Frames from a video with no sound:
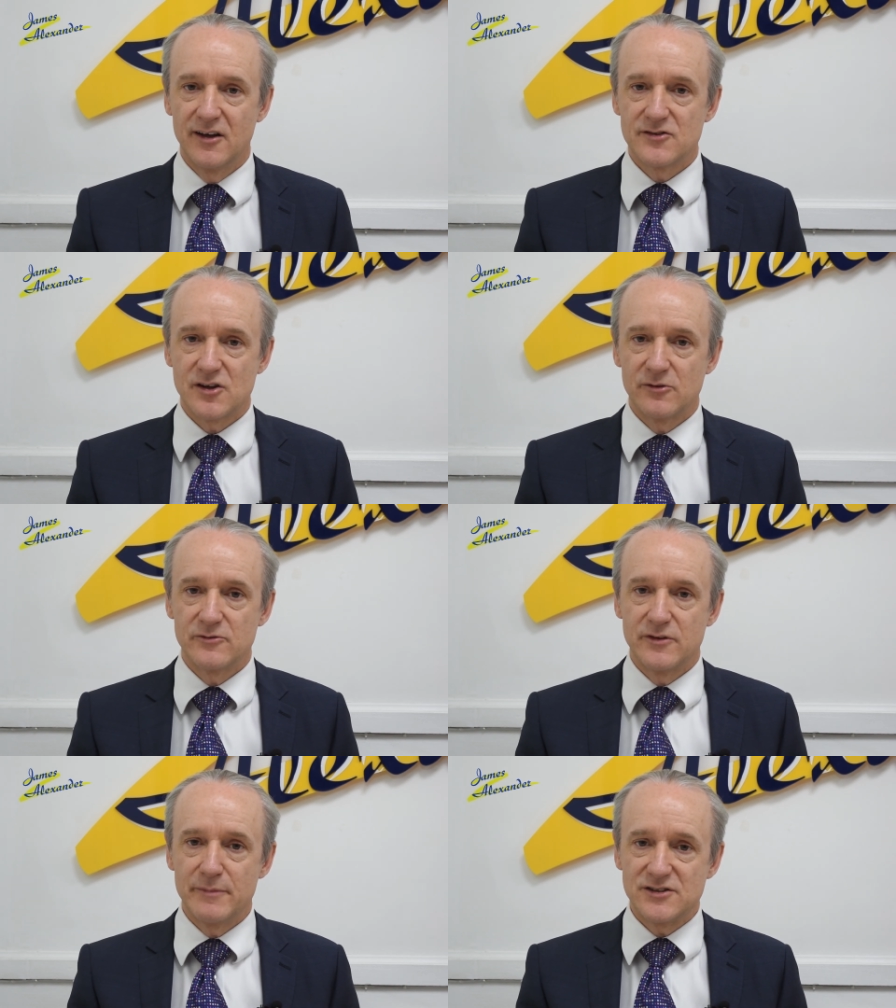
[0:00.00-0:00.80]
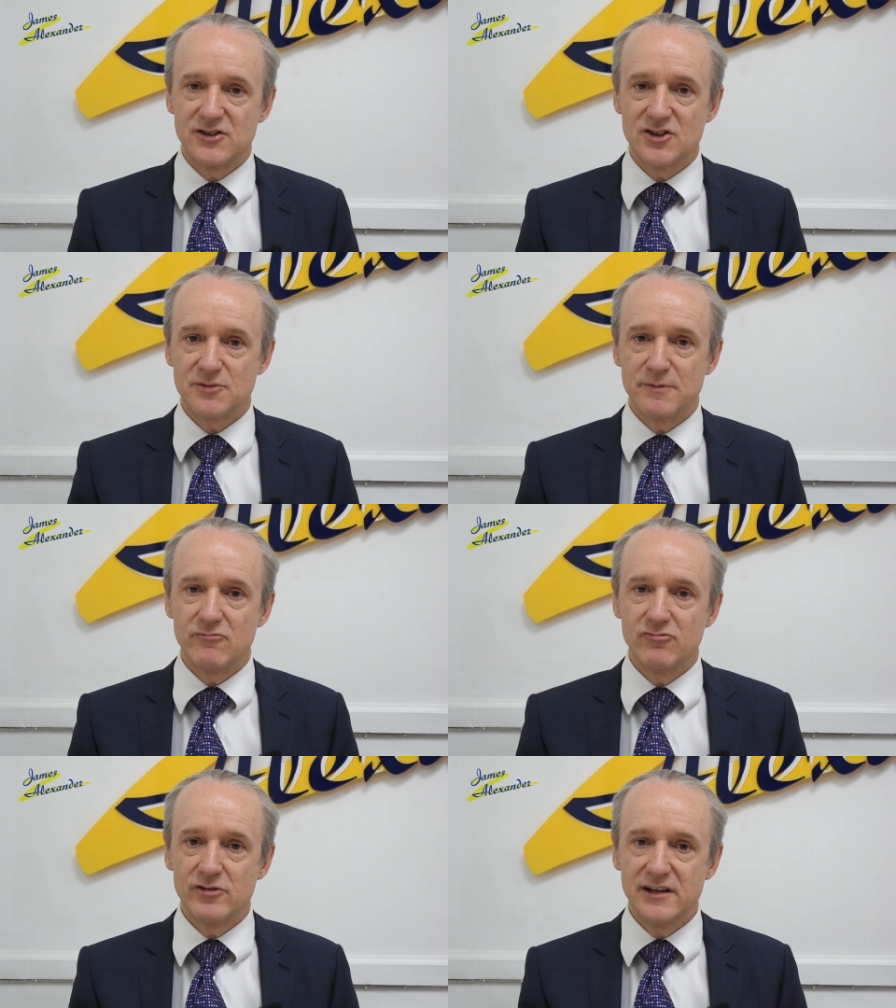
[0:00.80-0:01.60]
So the message is, be
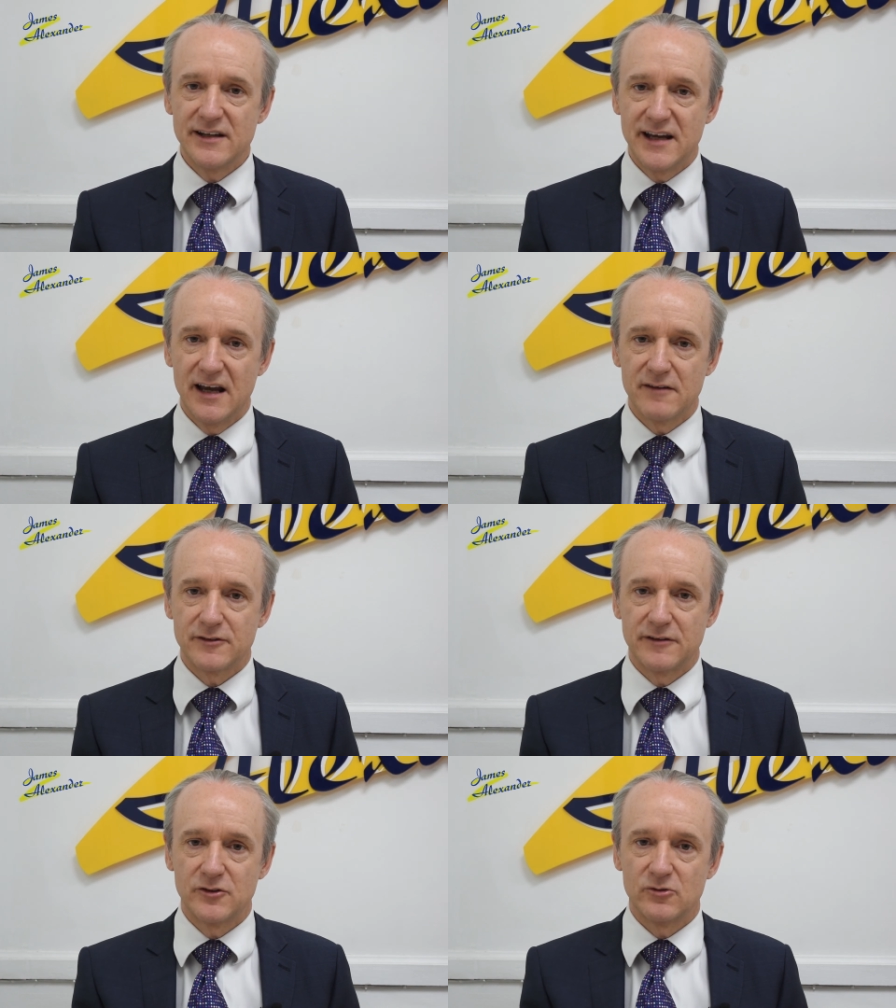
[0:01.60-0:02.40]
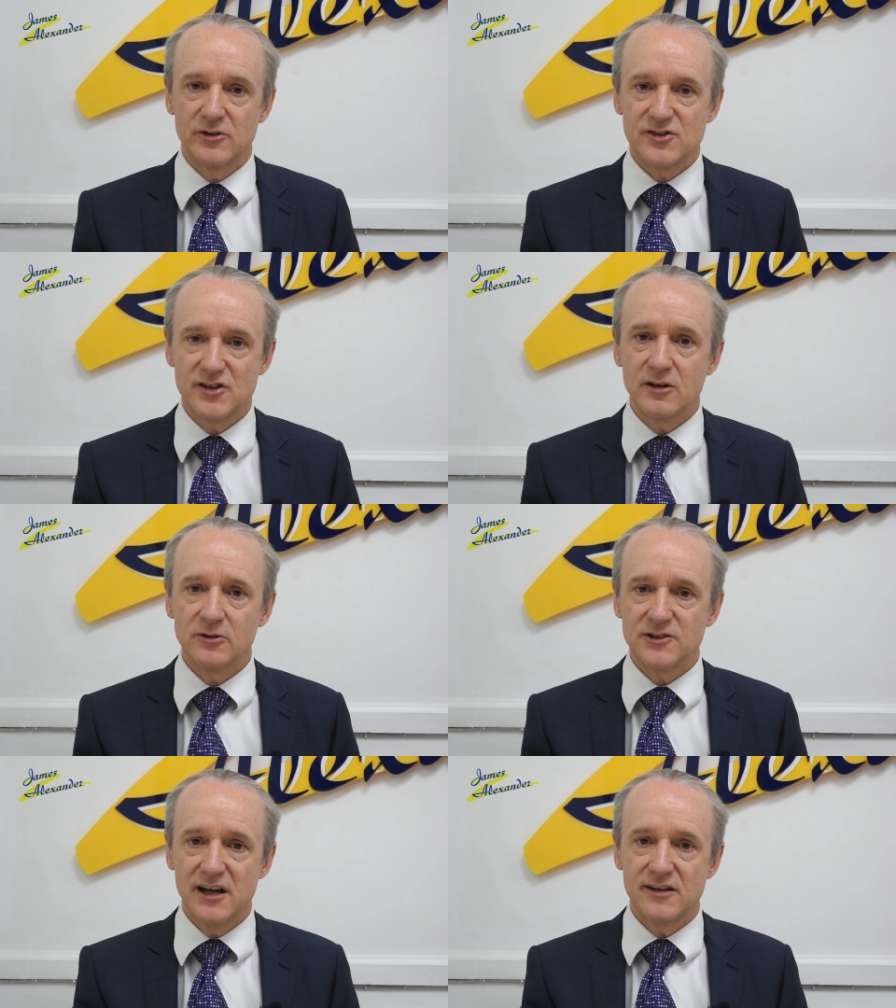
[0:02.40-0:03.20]
really careful if you're on a
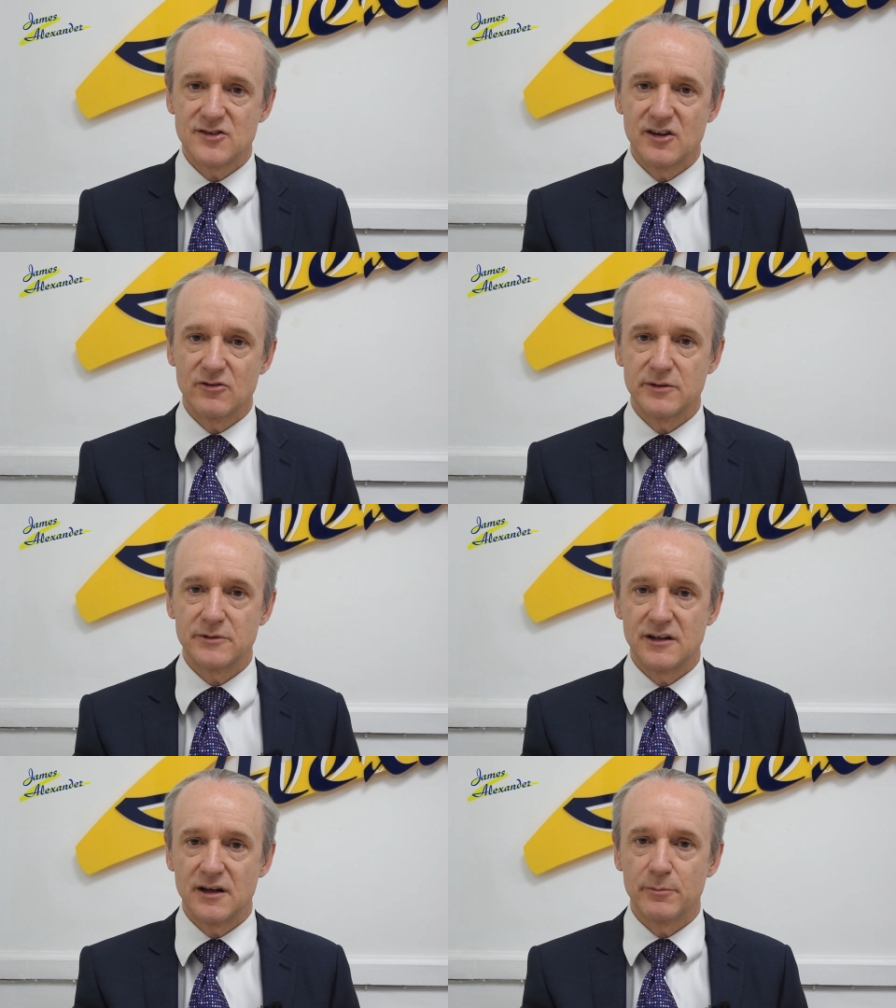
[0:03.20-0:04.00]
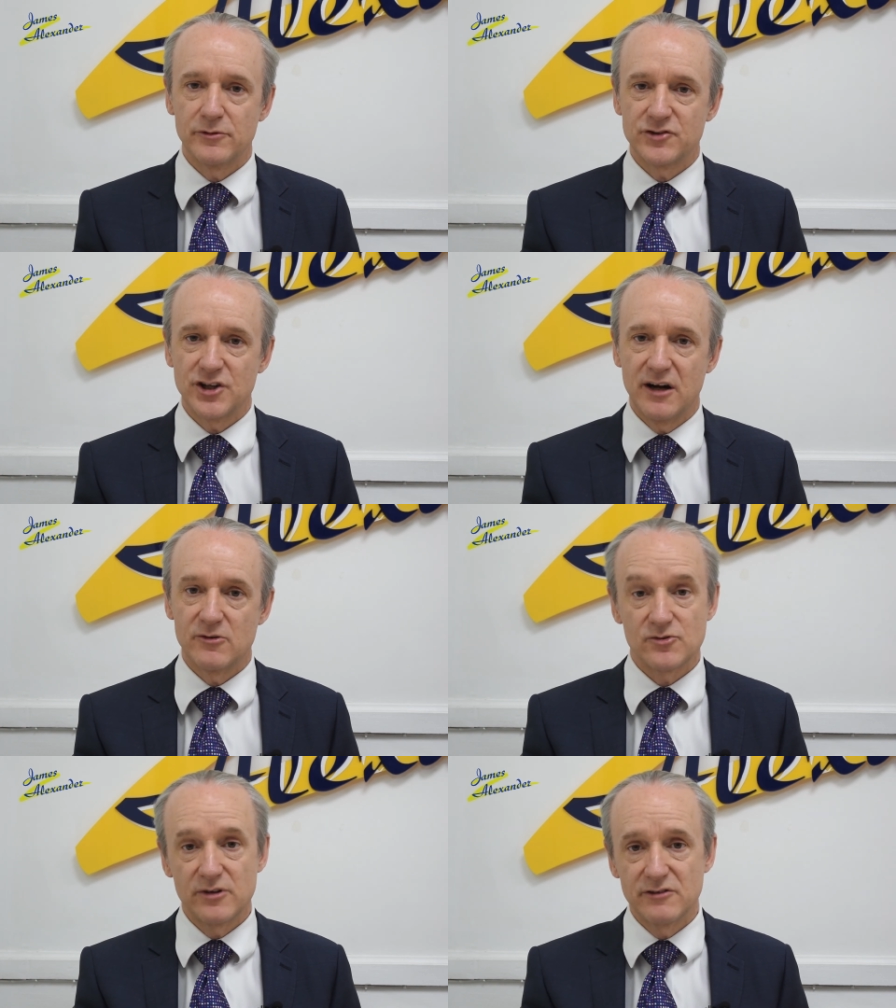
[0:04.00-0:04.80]
single tenancy agreement, a number of
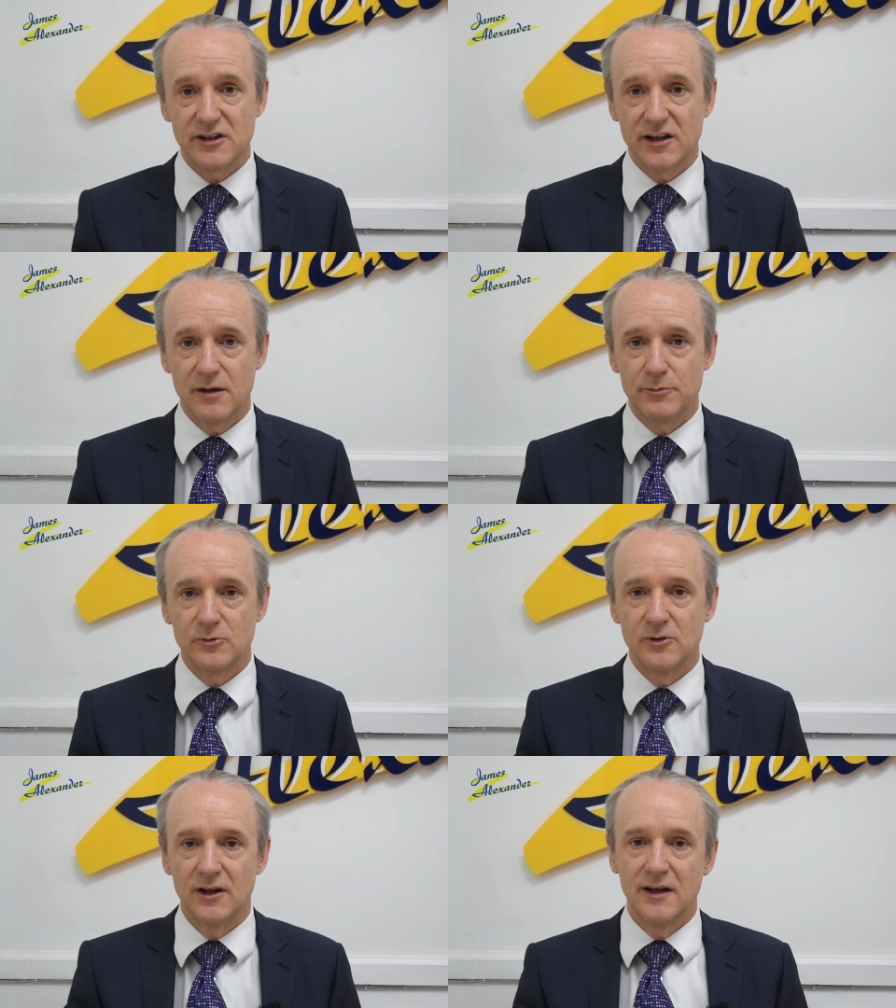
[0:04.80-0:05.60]
sharers, or even a couple.